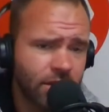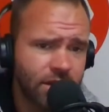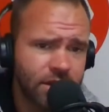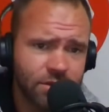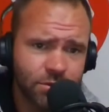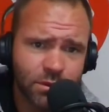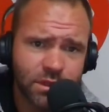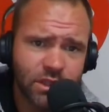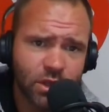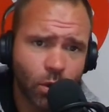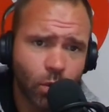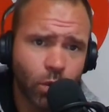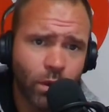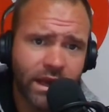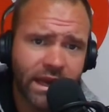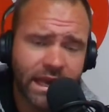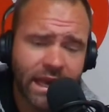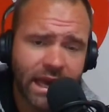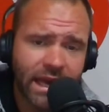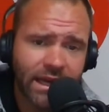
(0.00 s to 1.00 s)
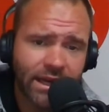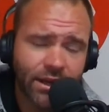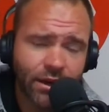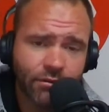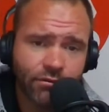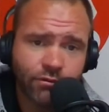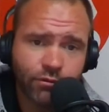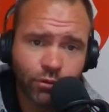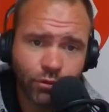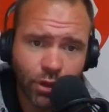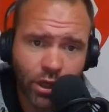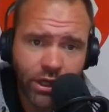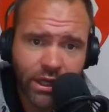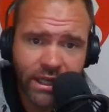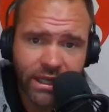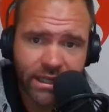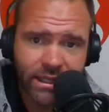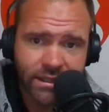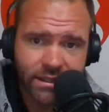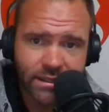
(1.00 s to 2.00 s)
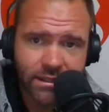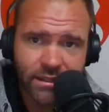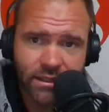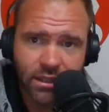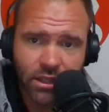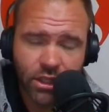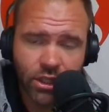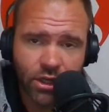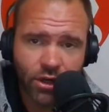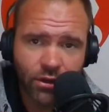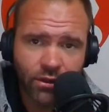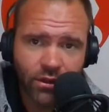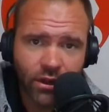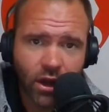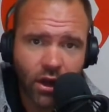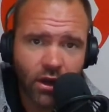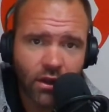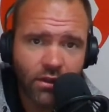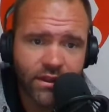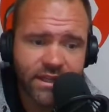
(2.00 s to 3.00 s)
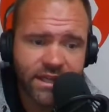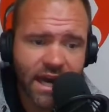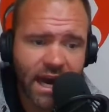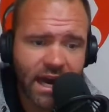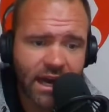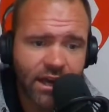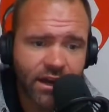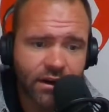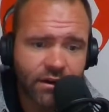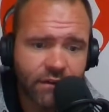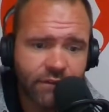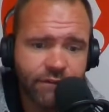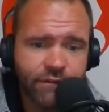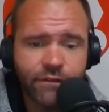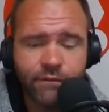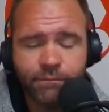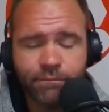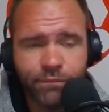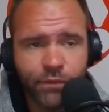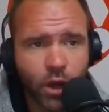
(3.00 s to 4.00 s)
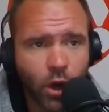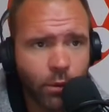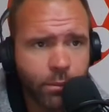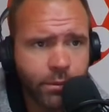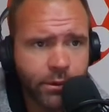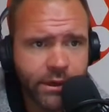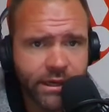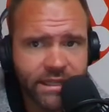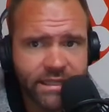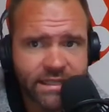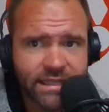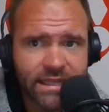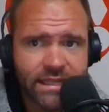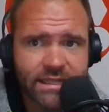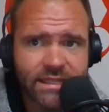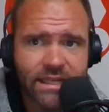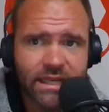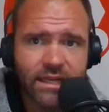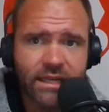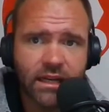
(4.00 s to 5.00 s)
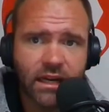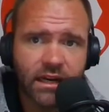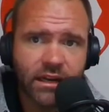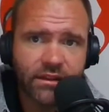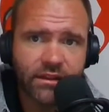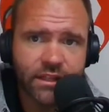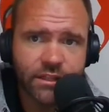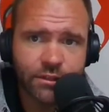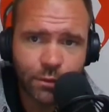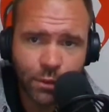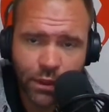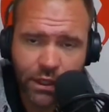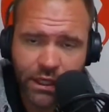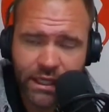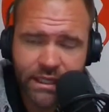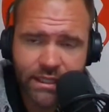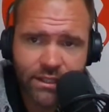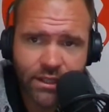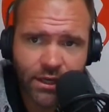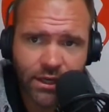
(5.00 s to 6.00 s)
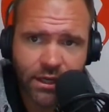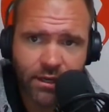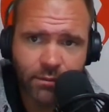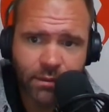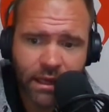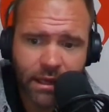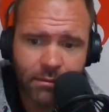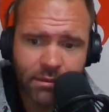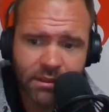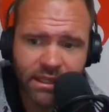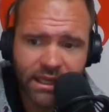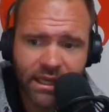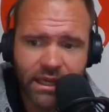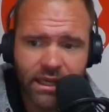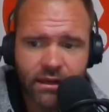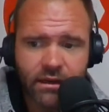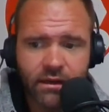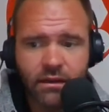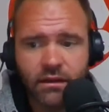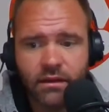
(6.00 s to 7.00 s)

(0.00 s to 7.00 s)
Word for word: this was a weekend of rookies. You know, all the talk of no preseason, none of these rookies are going to be able to get,